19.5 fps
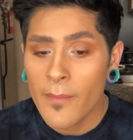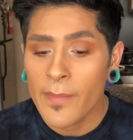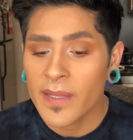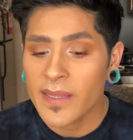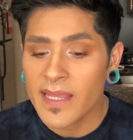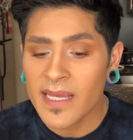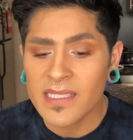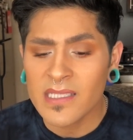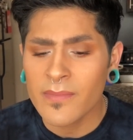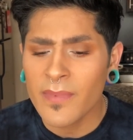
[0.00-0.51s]

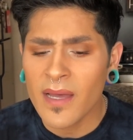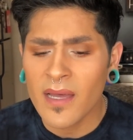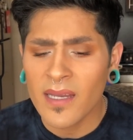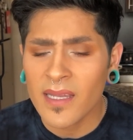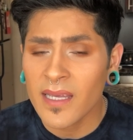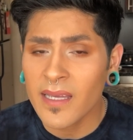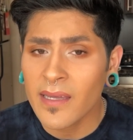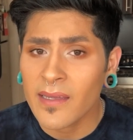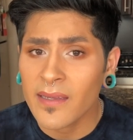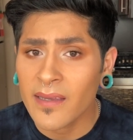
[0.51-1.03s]
But that's about
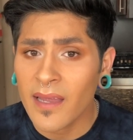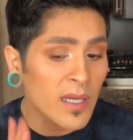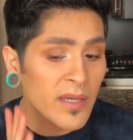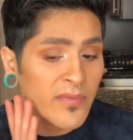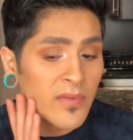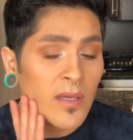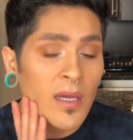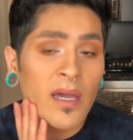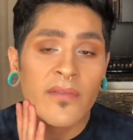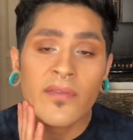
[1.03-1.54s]
it.
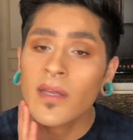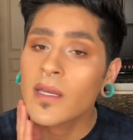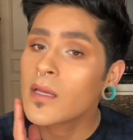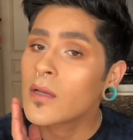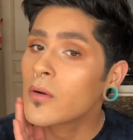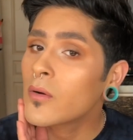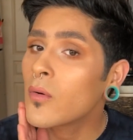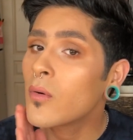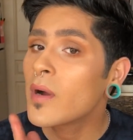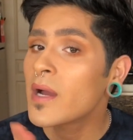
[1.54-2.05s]
If you have
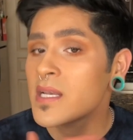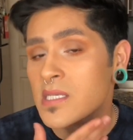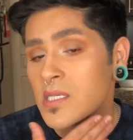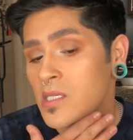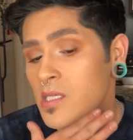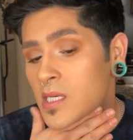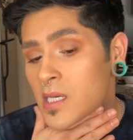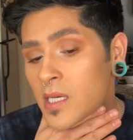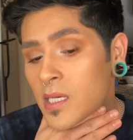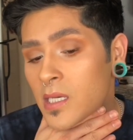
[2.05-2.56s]
any
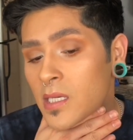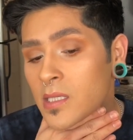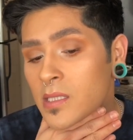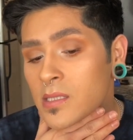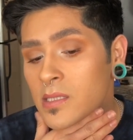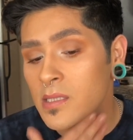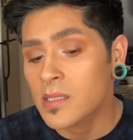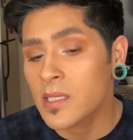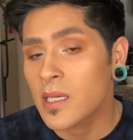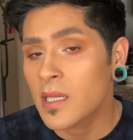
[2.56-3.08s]

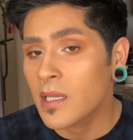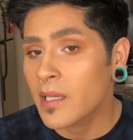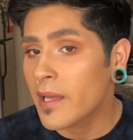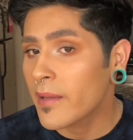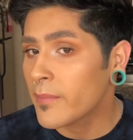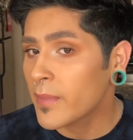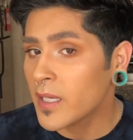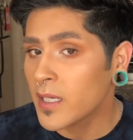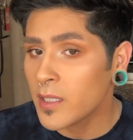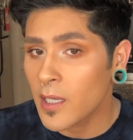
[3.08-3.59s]
questions, then
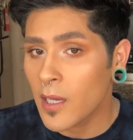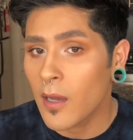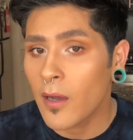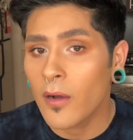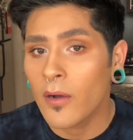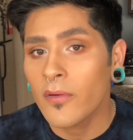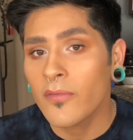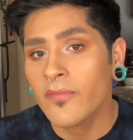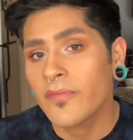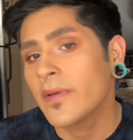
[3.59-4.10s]
let me
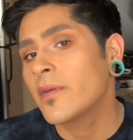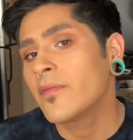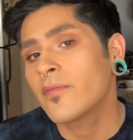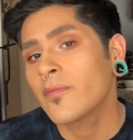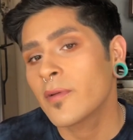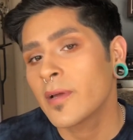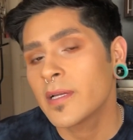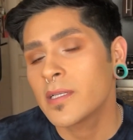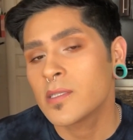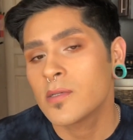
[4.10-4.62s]
know. Feel
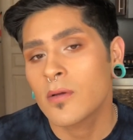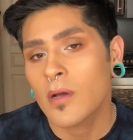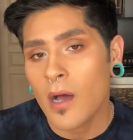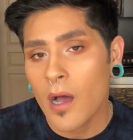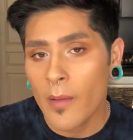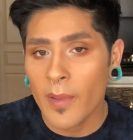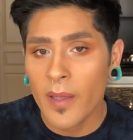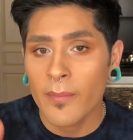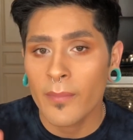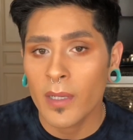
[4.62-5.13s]
free to
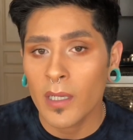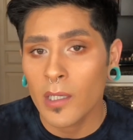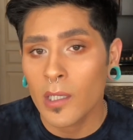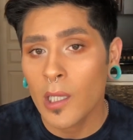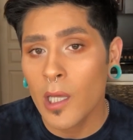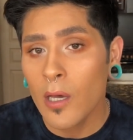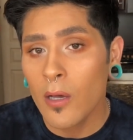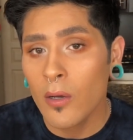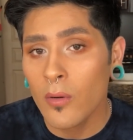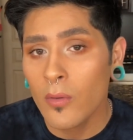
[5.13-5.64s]
comment
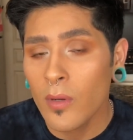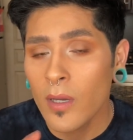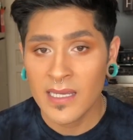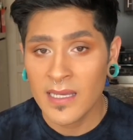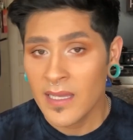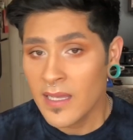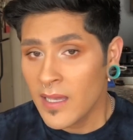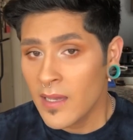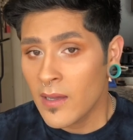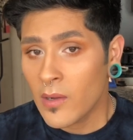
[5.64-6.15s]

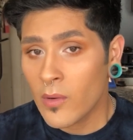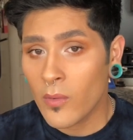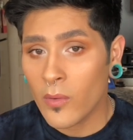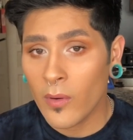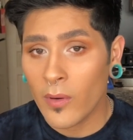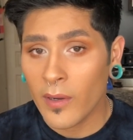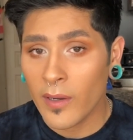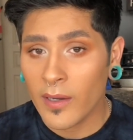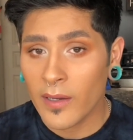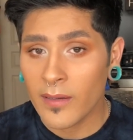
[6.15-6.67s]
below
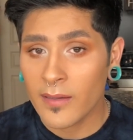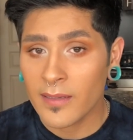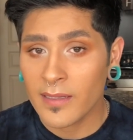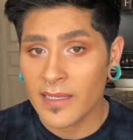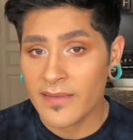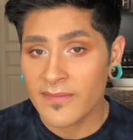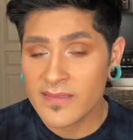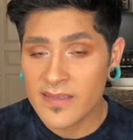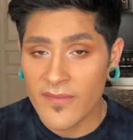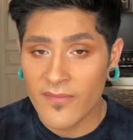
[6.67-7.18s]
or
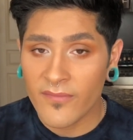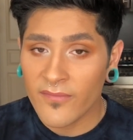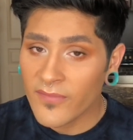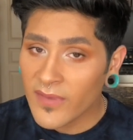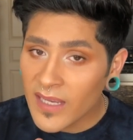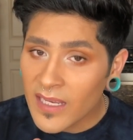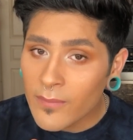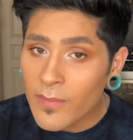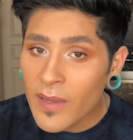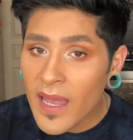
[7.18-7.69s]
leave some
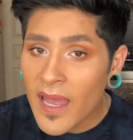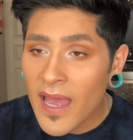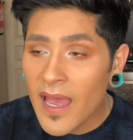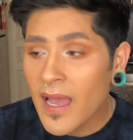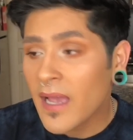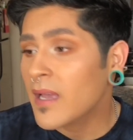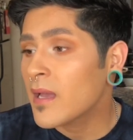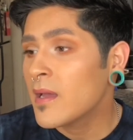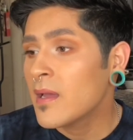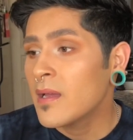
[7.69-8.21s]

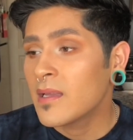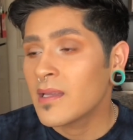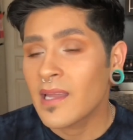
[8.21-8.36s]
feedback.